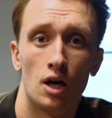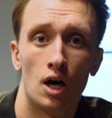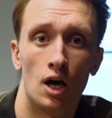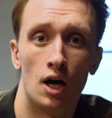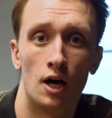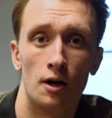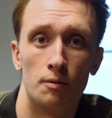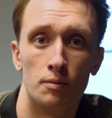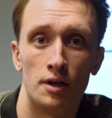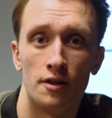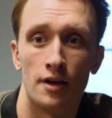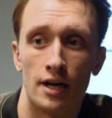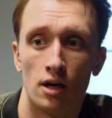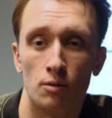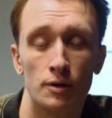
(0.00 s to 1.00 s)
Um,
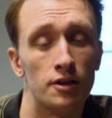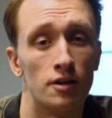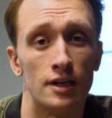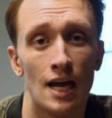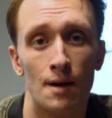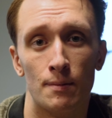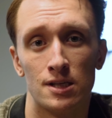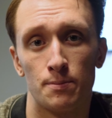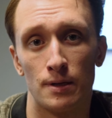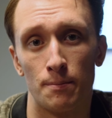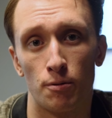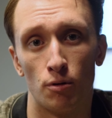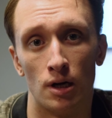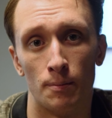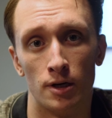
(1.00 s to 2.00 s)
they are within the MSP
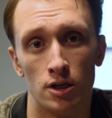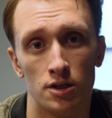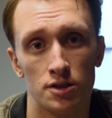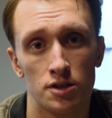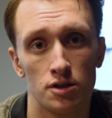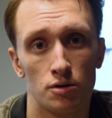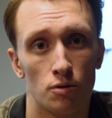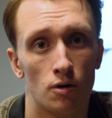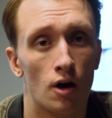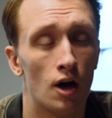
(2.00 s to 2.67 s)
parameters.